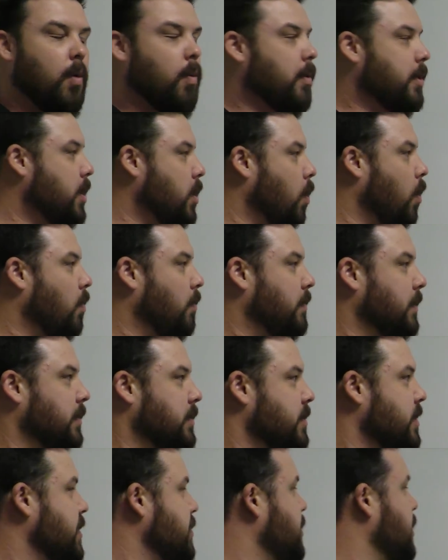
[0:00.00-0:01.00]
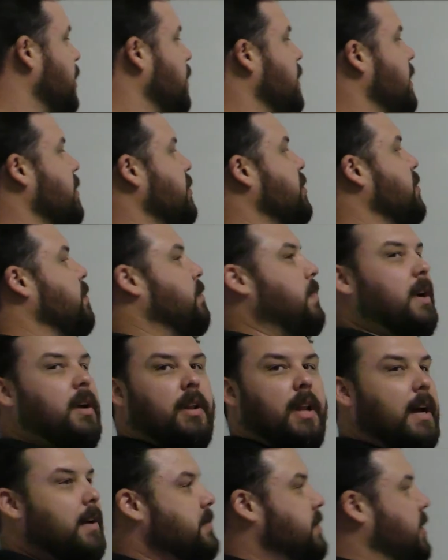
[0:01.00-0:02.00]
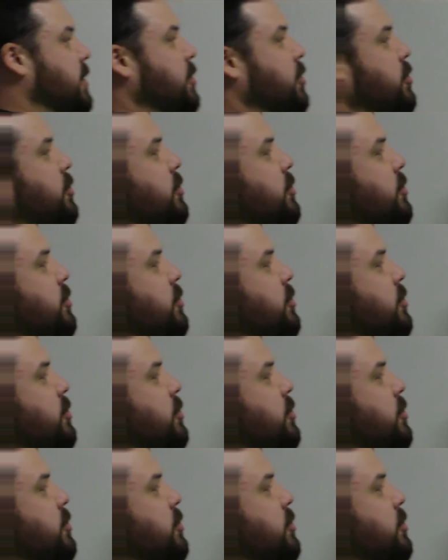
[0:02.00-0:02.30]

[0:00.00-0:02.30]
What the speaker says: where the oil filter is. You know, here's your bell housing, your